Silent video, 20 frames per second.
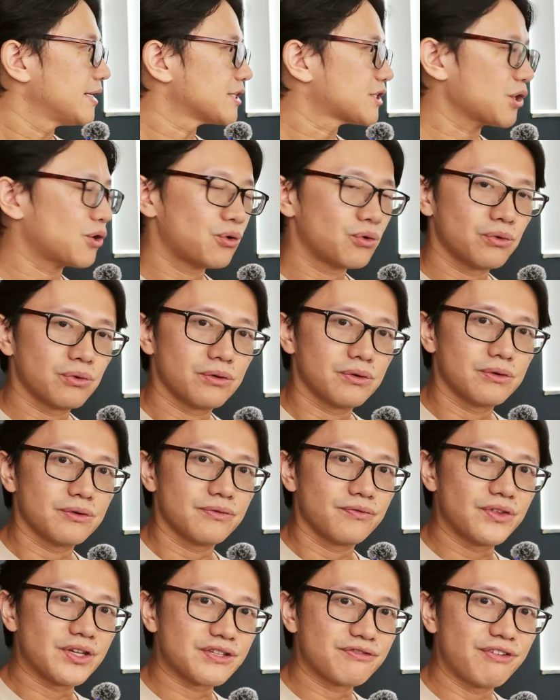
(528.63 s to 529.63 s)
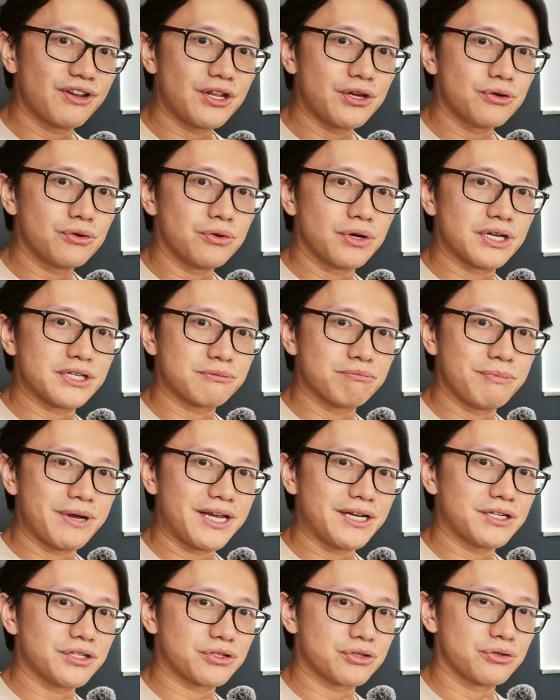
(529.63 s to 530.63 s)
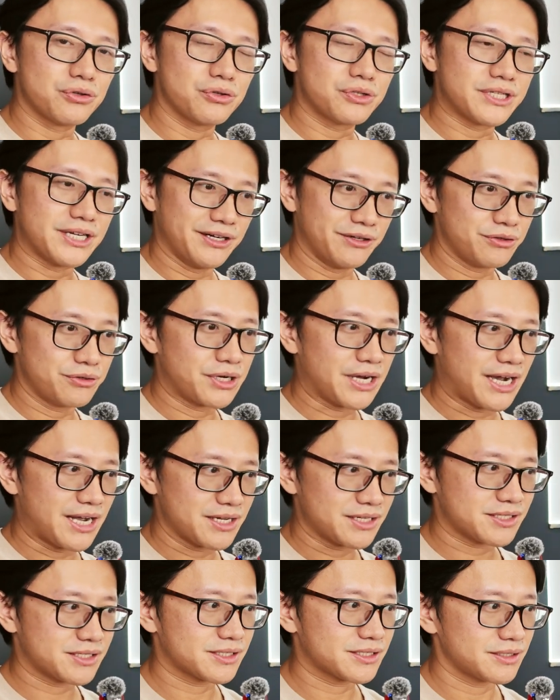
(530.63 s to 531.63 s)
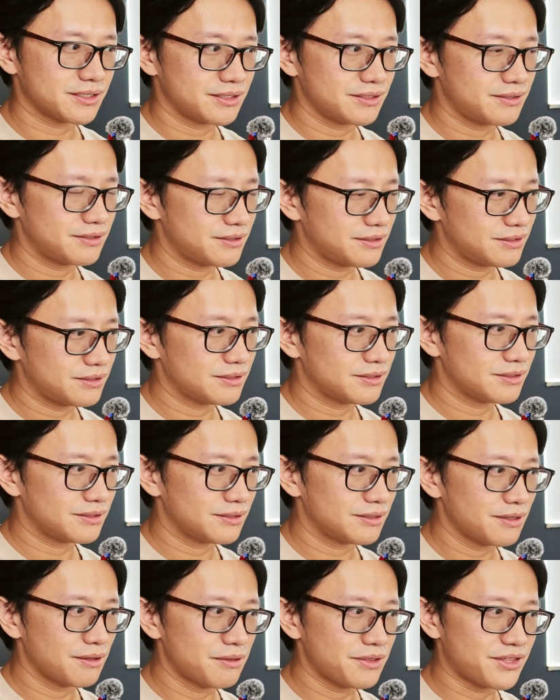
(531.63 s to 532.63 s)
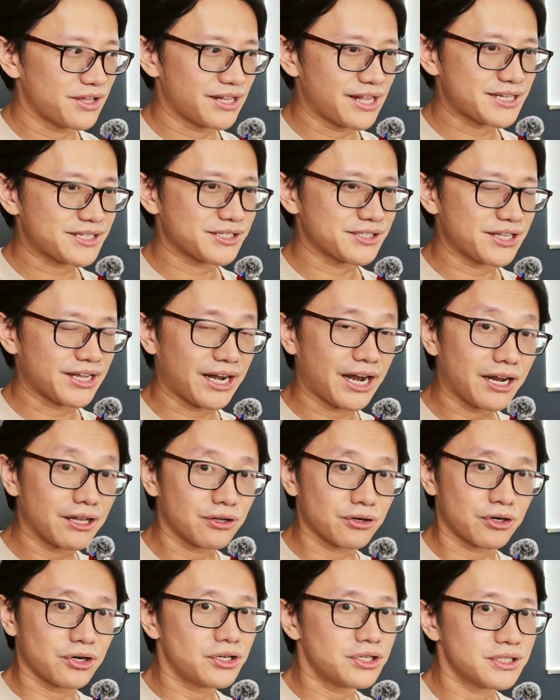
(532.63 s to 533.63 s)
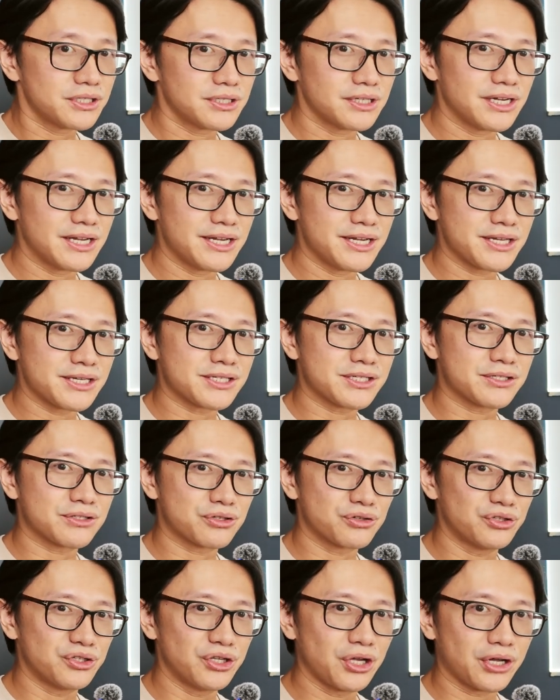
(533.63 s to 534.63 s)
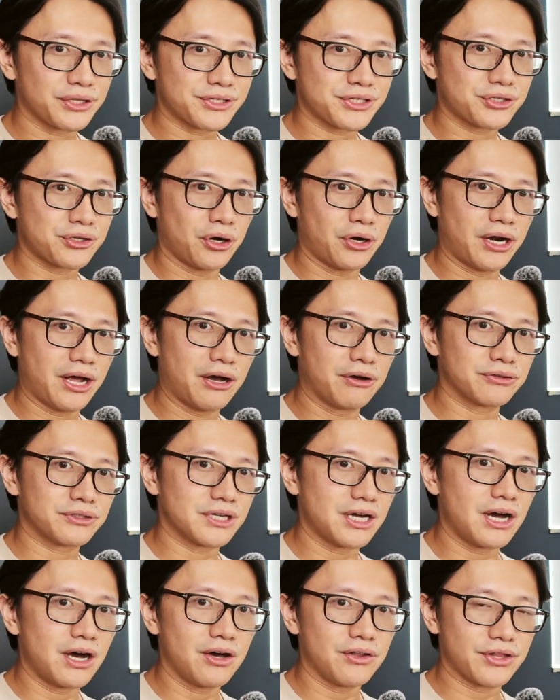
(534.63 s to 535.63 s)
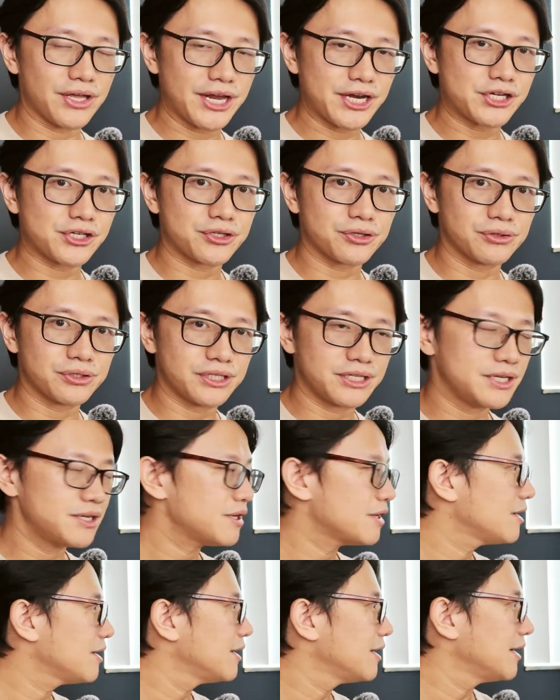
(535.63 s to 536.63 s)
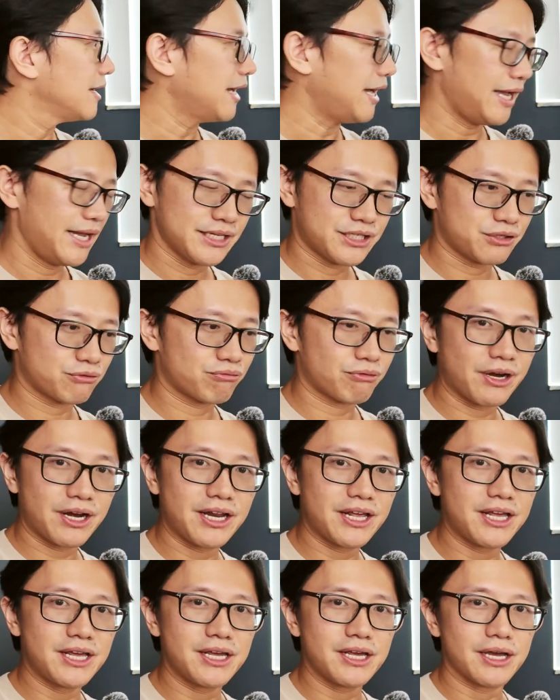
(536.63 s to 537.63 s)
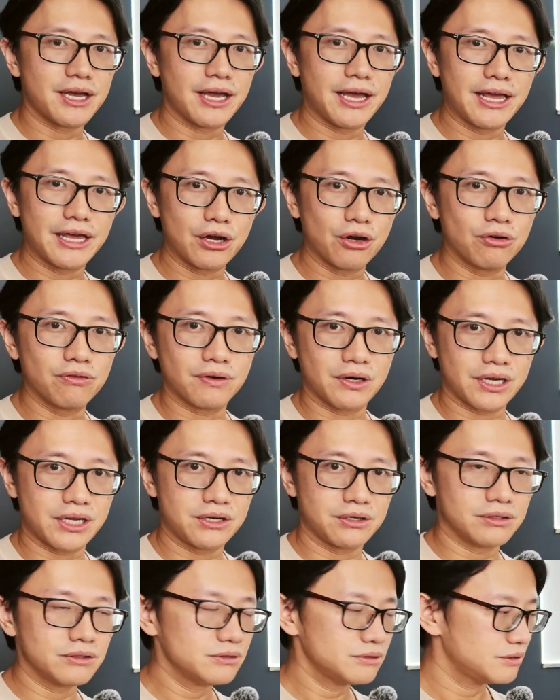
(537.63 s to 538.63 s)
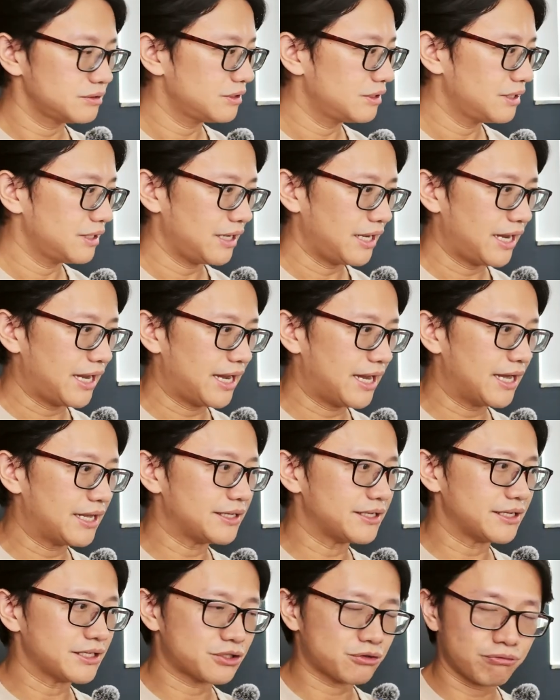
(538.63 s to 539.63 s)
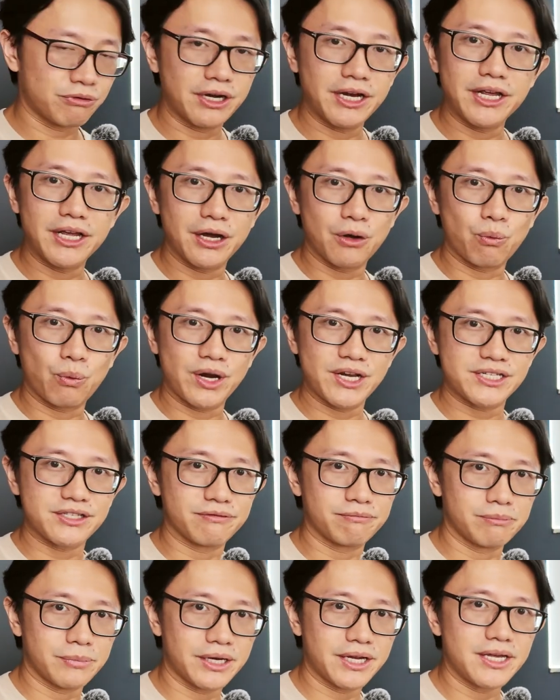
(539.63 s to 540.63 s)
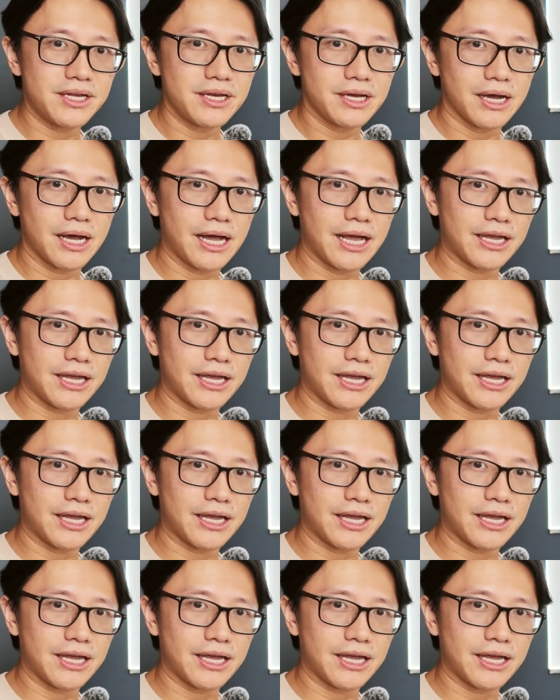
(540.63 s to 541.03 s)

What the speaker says: So this video is made to tell you guys the lesson that I learned is to not start out on the H2D. It's really a overkill. And it's really a waste of money.